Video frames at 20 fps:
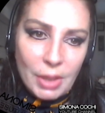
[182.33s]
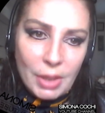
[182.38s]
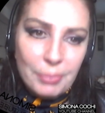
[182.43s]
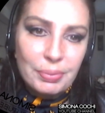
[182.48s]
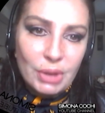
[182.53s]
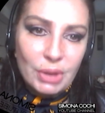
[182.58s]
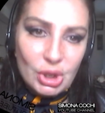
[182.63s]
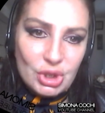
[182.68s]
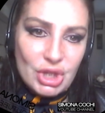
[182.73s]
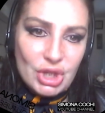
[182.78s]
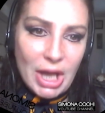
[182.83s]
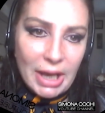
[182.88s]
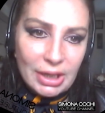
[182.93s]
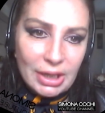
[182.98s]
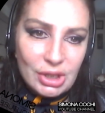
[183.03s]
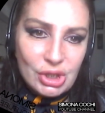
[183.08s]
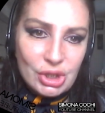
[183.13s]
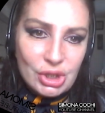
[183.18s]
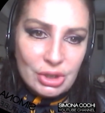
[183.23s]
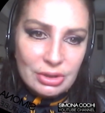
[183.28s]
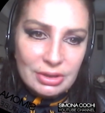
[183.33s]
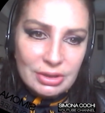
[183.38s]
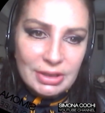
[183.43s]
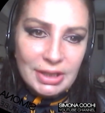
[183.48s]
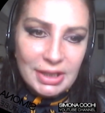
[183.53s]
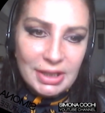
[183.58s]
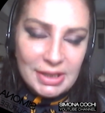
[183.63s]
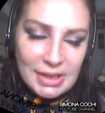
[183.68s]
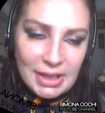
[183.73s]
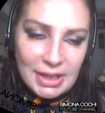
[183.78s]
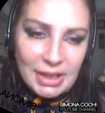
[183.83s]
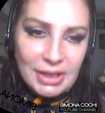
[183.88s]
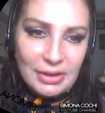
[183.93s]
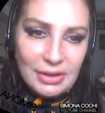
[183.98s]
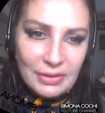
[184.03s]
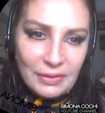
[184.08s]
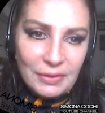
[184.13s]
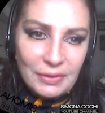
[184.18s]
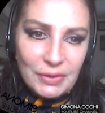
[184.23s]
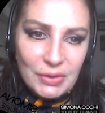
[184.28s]
projection in
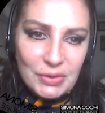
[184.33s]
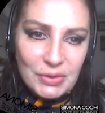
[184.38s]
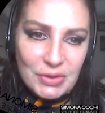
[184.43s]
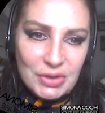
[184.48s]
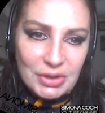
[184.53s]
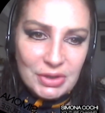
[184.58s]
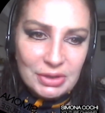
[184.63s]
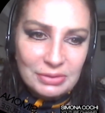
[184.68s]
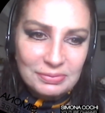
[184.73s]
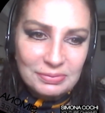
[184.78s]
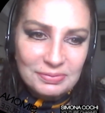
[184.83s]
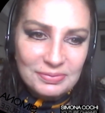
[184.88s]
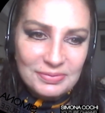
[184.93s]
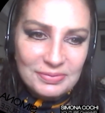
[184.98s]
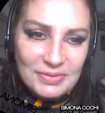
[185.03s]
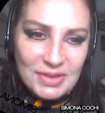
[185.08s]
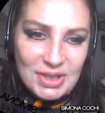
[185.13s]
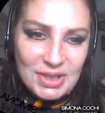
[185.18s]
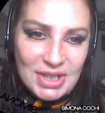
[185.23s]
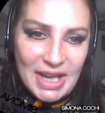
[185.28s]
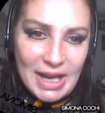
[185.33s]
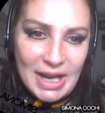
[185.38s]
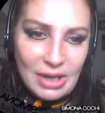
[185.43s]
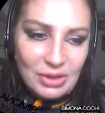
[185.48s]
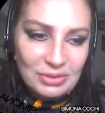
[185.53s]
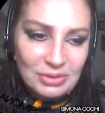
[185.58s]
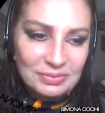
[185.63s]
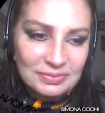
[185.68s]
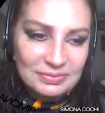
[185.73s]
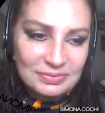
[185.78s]
the future. Ciao!